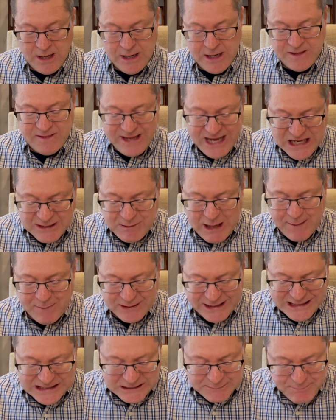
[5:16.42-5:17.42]
These people
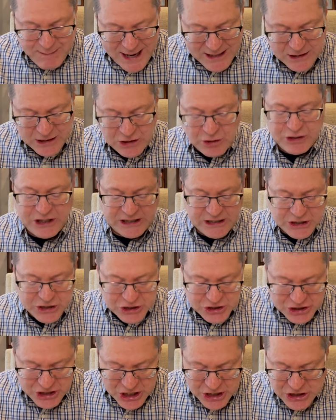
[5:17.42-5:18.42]
expected you to
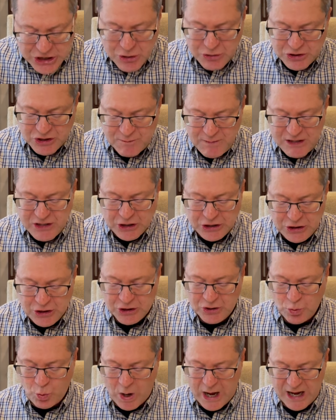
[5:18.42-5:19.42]
continue to be the
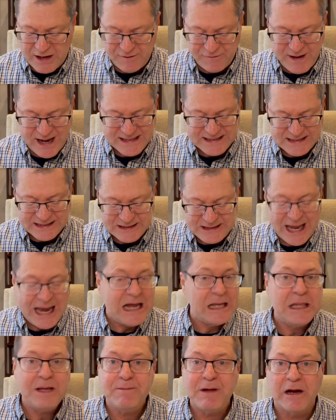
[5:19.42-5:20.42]
good wife and stay
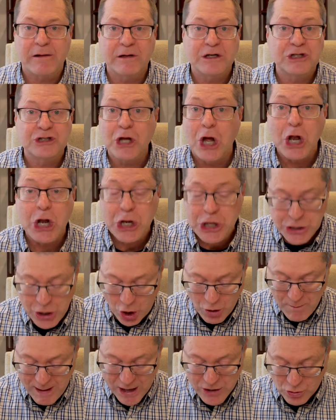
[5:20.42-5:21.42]
in the marriage
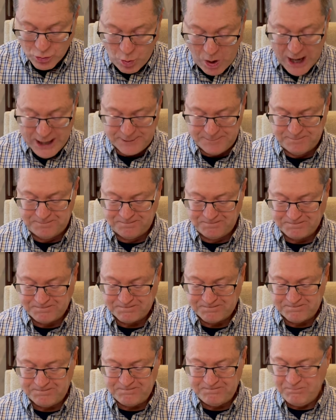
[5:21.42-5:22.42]
no matter what.
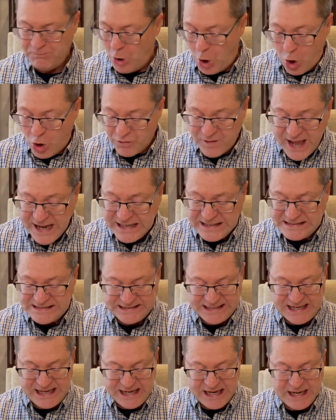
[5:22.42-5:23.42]
All they can
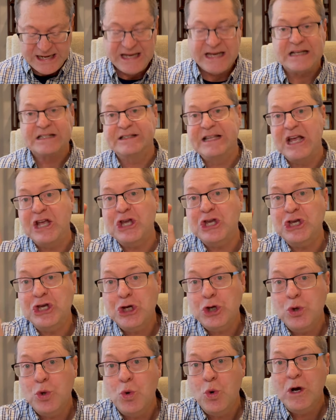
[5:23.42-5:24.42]
see is that
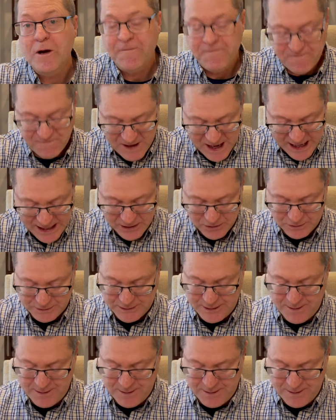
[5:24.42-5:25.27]
you filed.